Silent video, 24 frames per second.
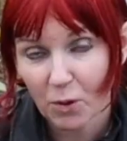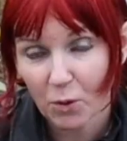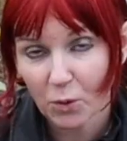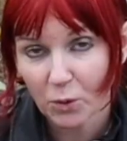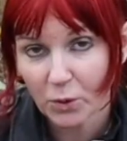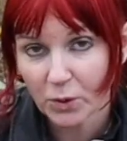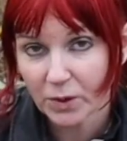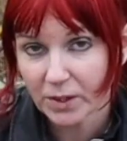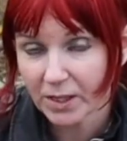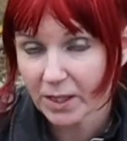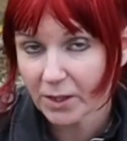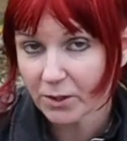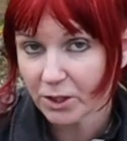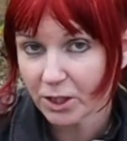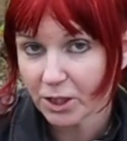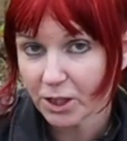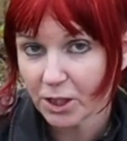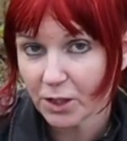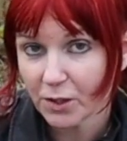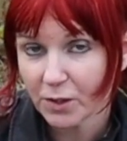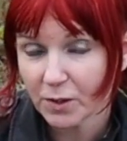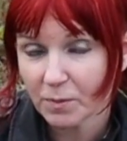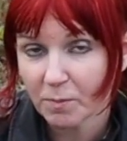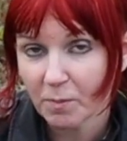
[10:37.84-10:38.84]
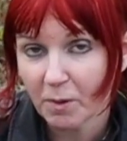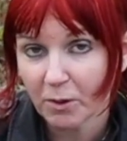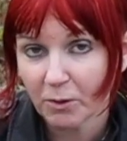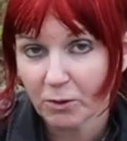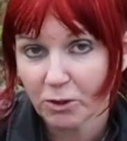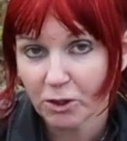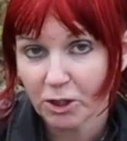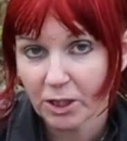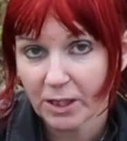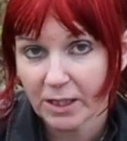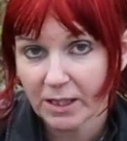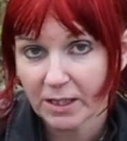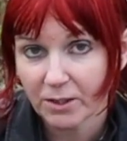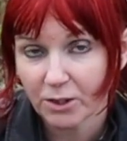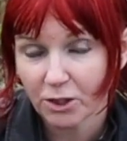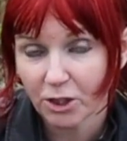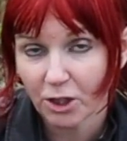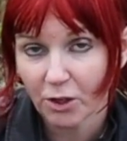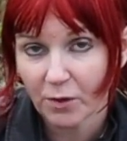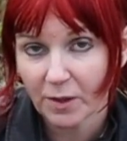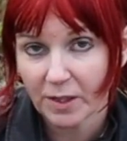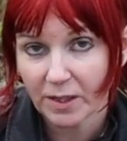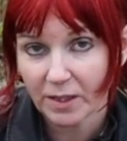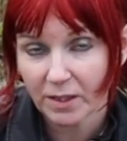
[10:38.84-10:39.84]
also to use mulches
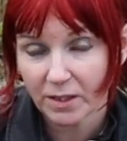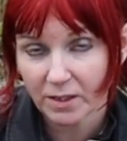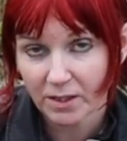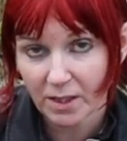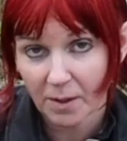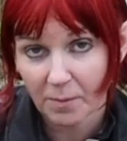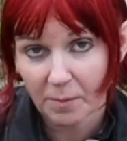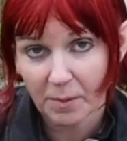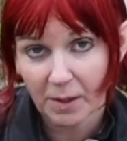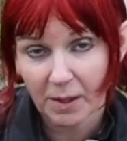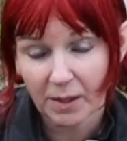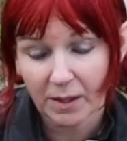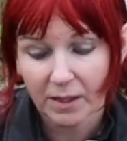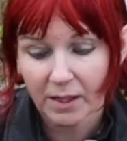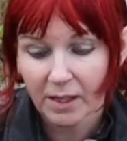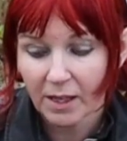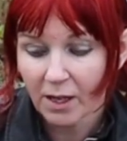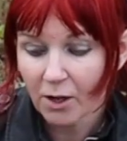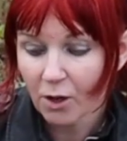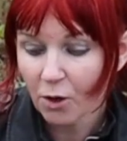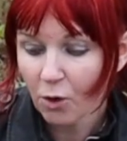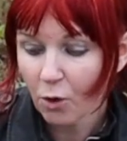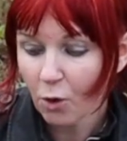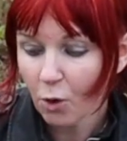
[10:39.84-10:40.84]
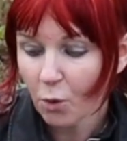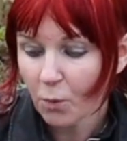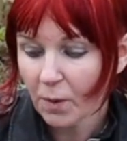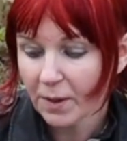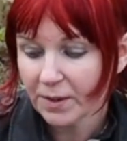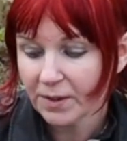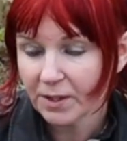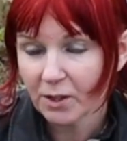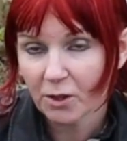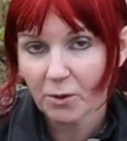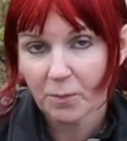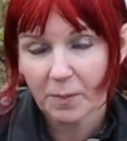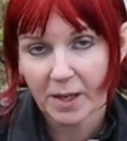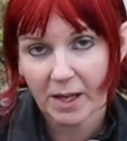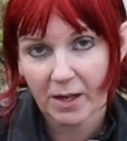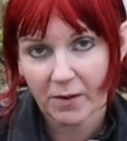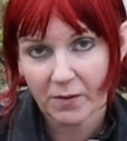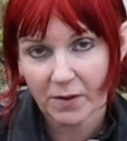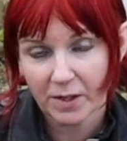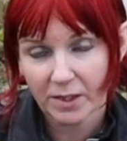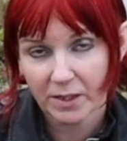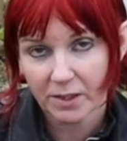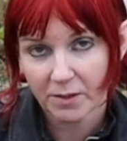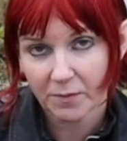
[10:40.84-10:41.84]
during the summer or when there are
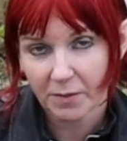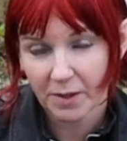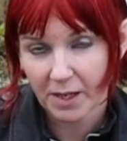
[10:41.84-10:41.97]
periods of